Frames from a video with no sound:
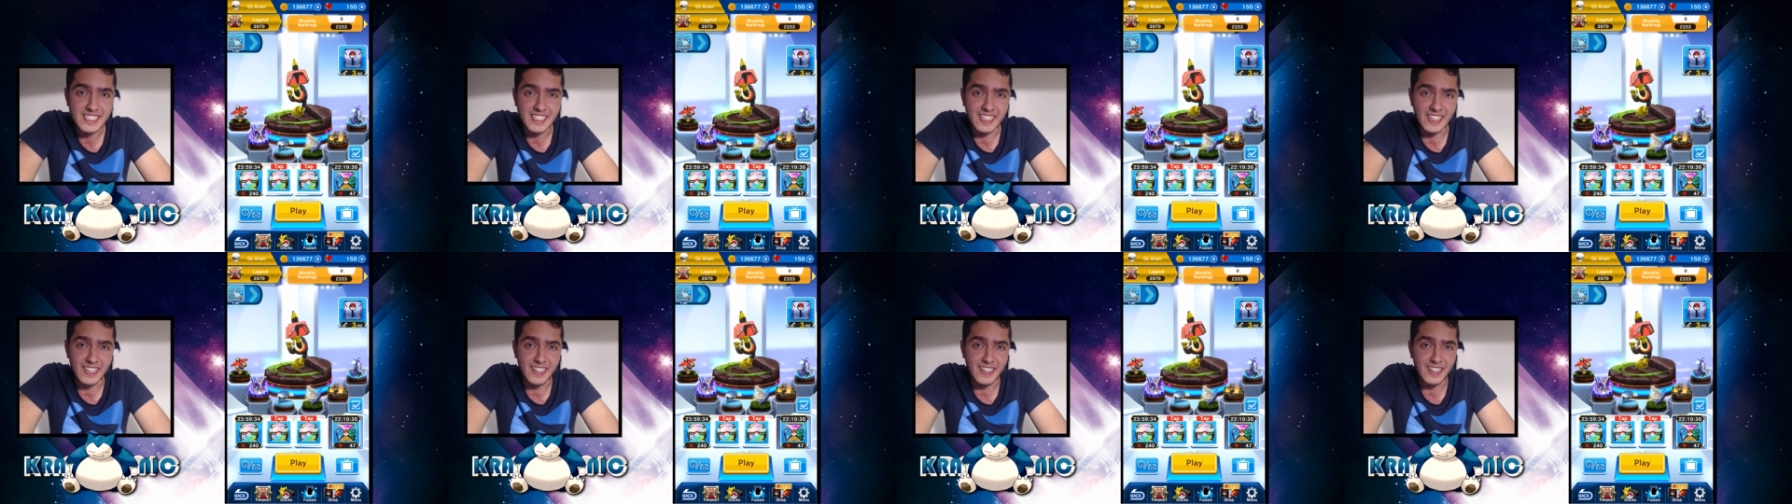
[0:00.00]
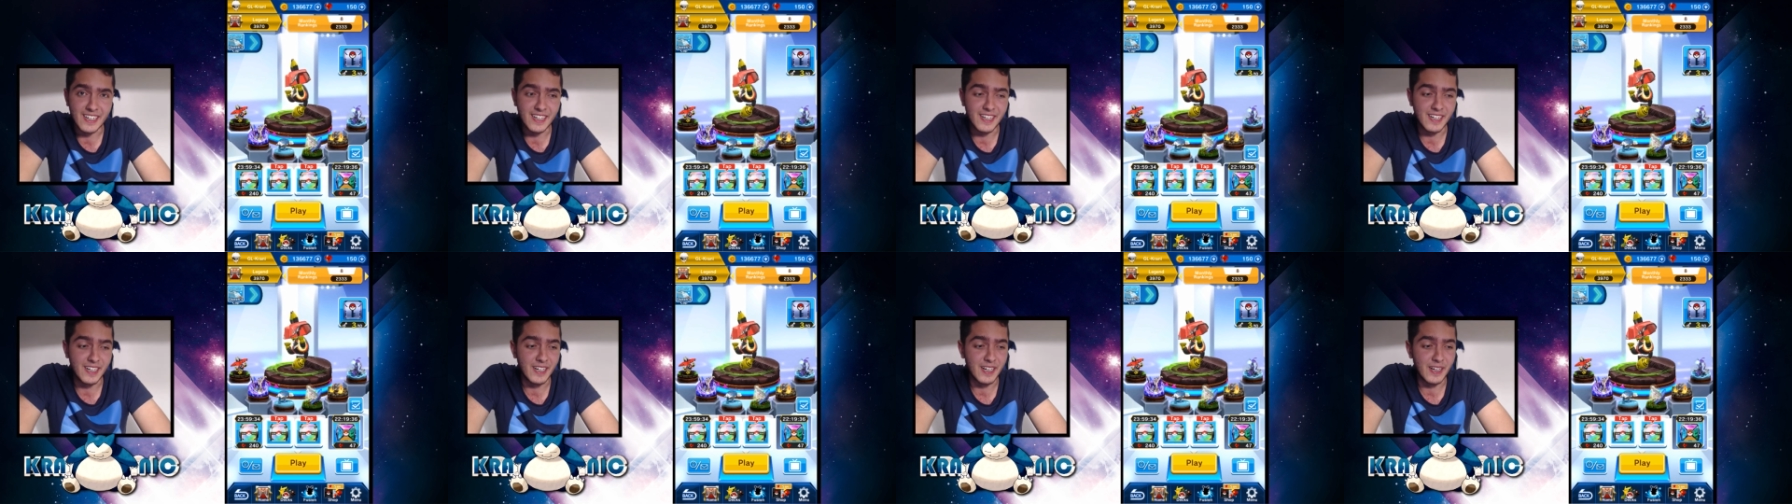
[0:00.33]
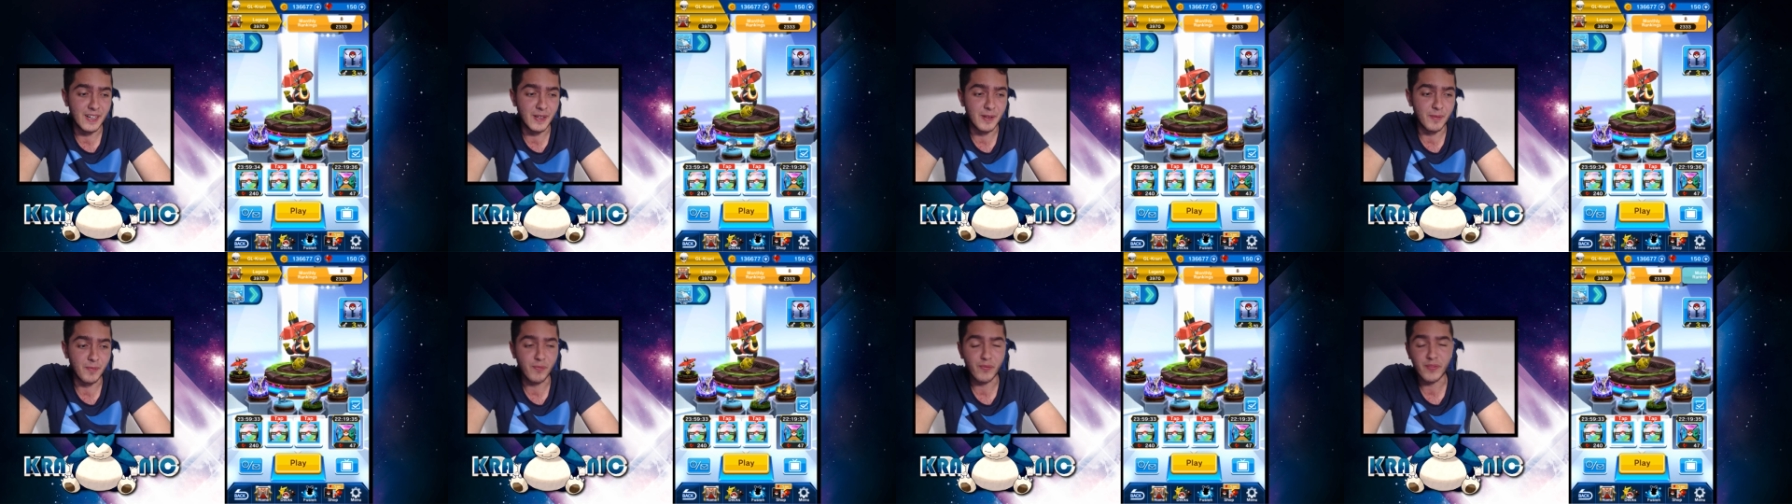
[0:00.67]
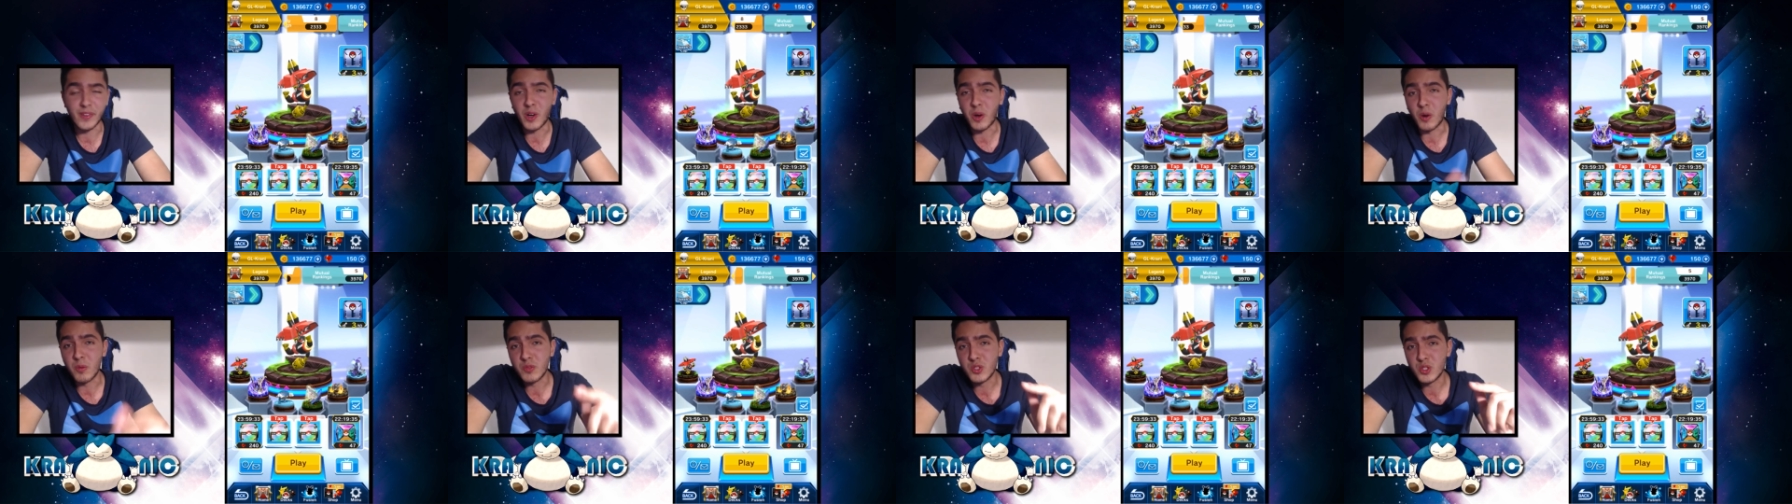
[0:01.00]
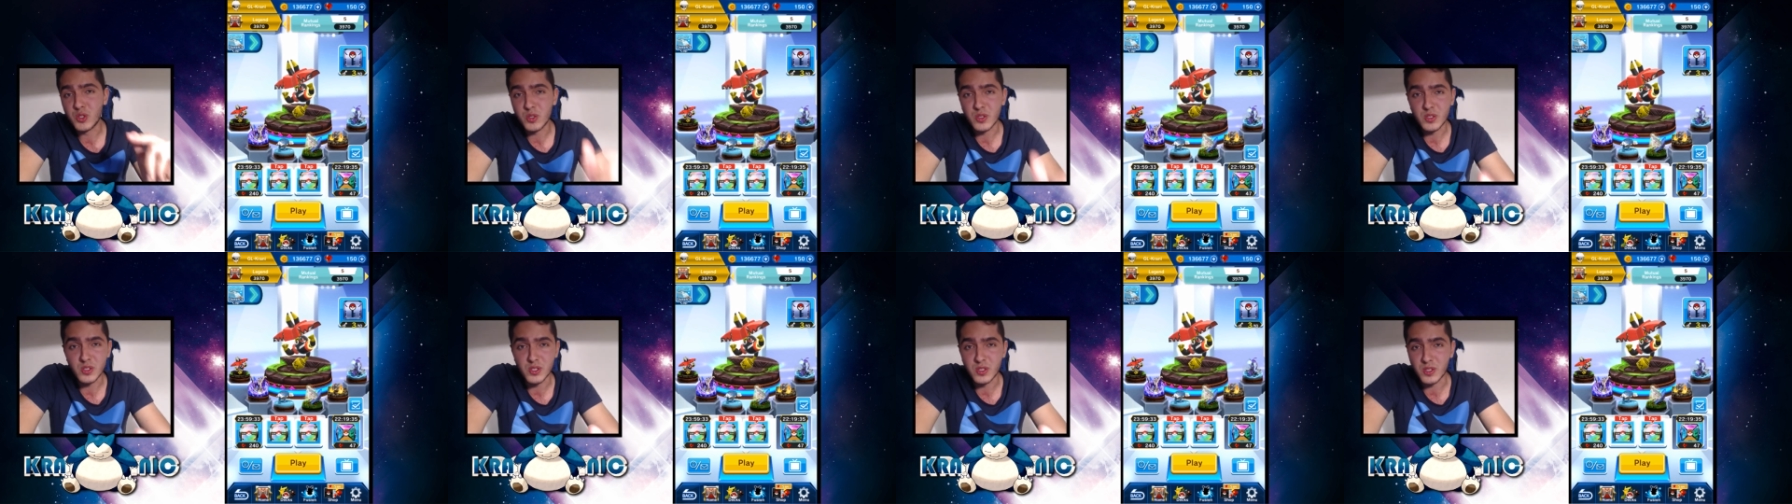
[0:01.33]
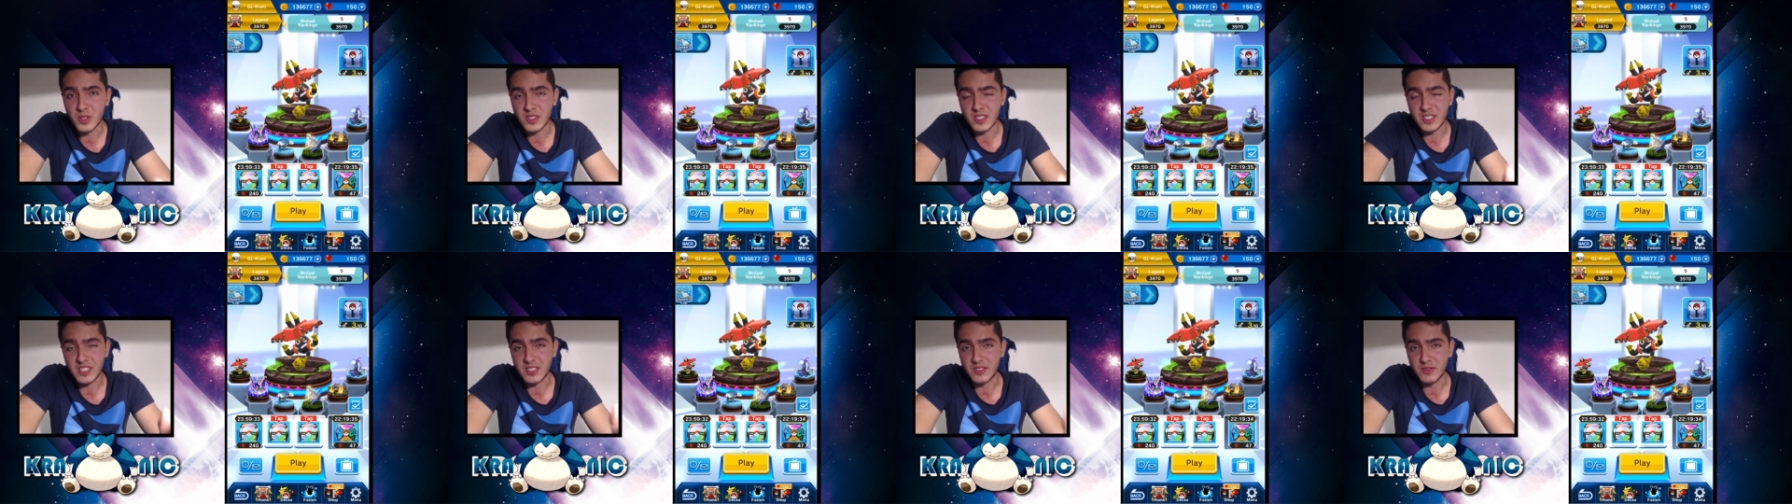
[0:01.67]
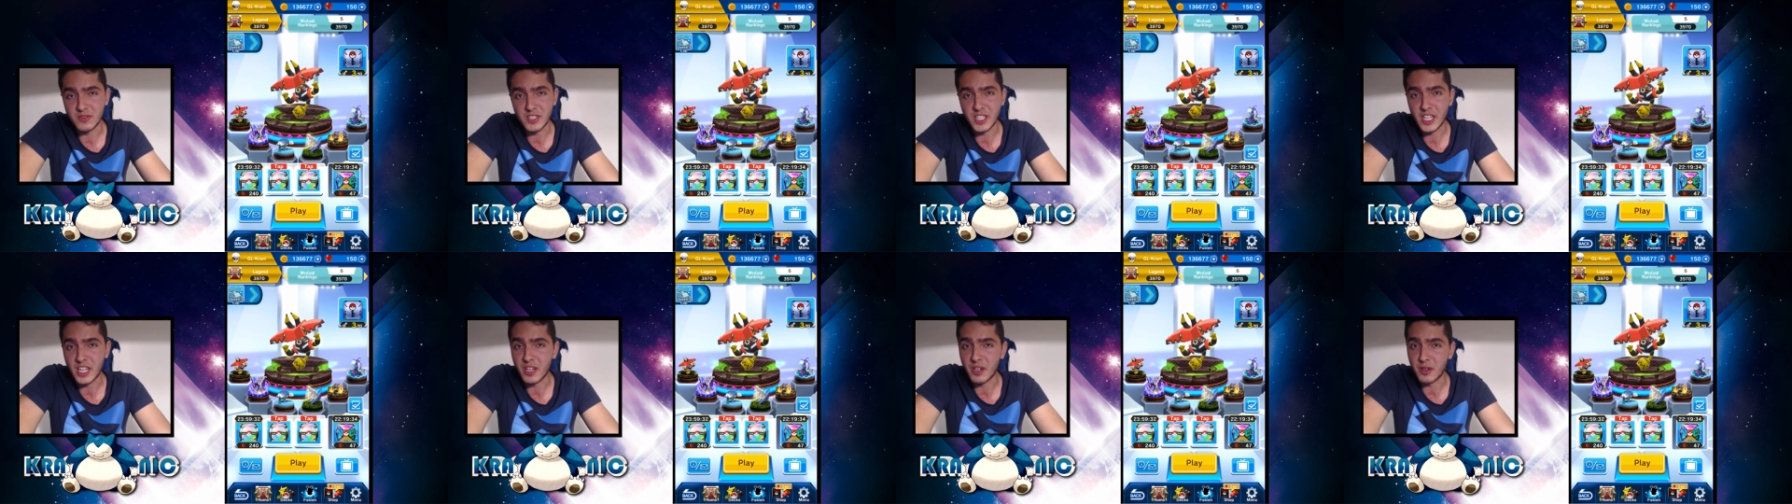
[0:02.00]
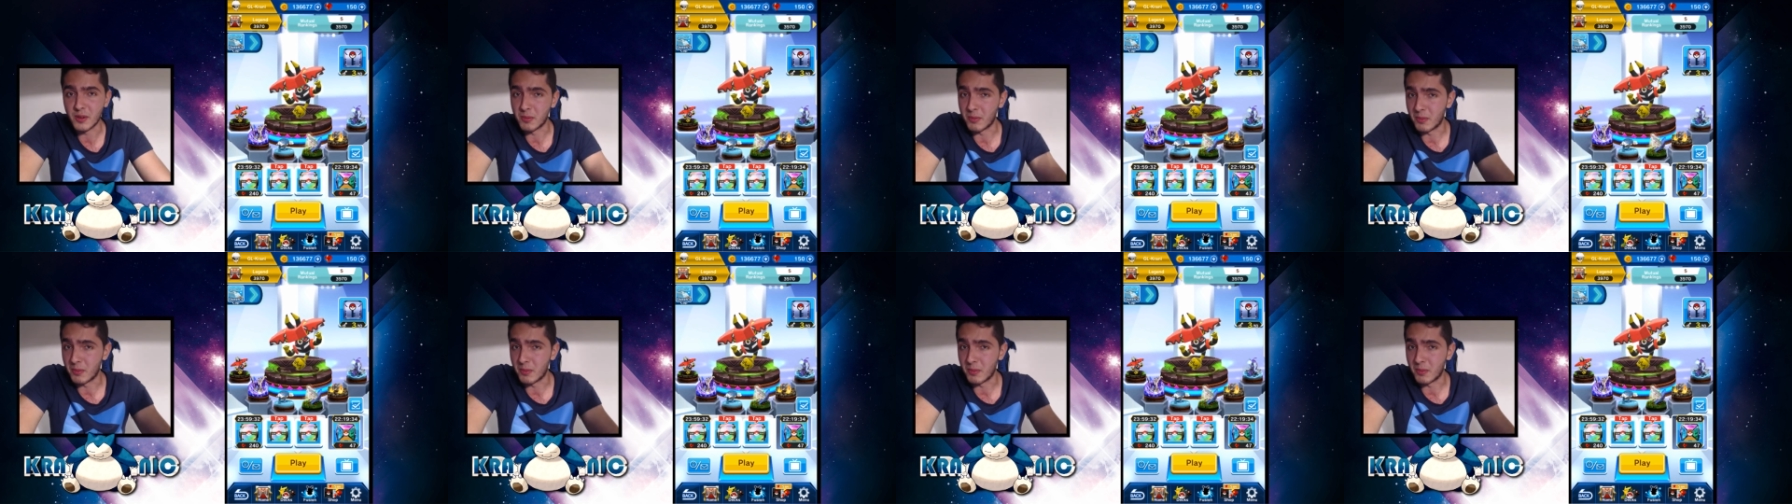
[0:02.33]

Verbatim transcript: Um, hope you enjoyed this video.